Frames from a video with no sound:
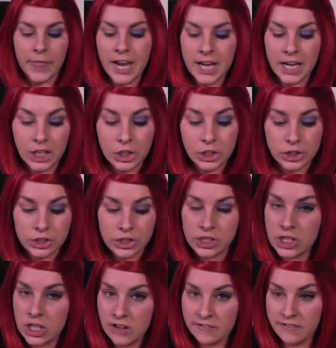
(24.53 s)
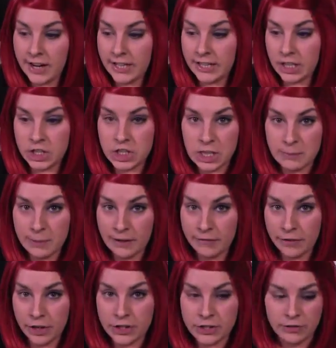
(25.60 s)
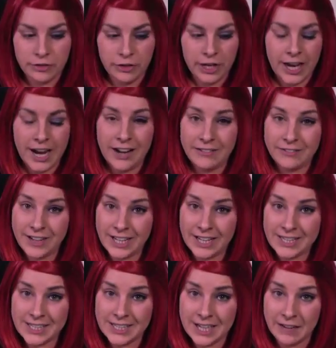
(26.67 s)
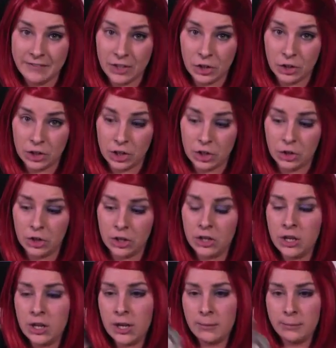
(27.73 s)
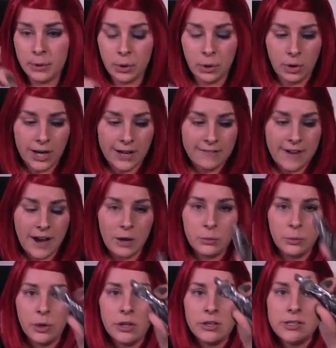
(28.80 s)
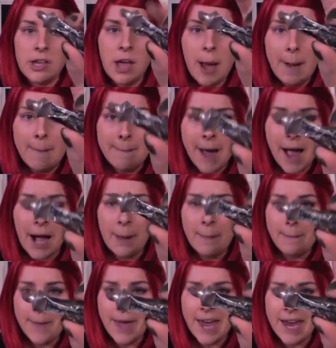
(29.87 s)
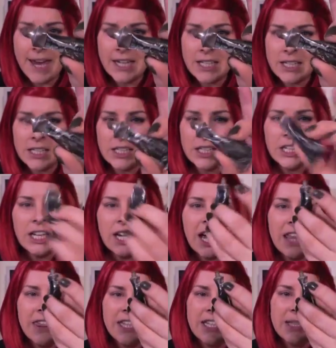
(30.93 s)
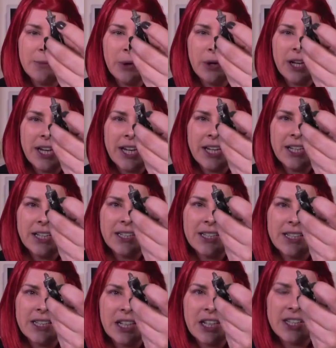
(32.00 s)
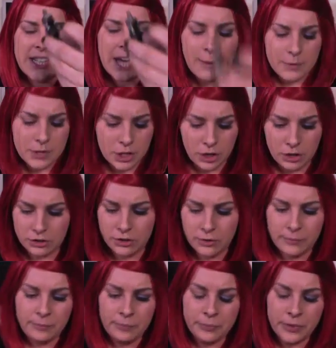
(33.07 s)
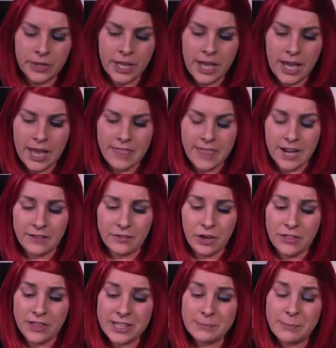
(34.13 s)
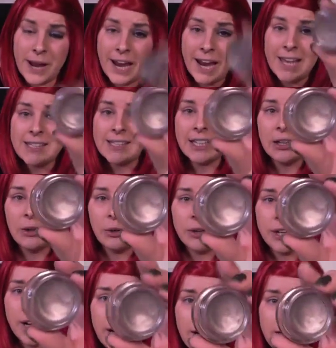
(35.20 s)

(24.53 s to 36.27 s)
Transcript: and I couldn't find a cheaper version for you, and I really did have a good look. But all I found was MAC Paint, and this one is a Snapshot. And then I've got this by Estee Lauder,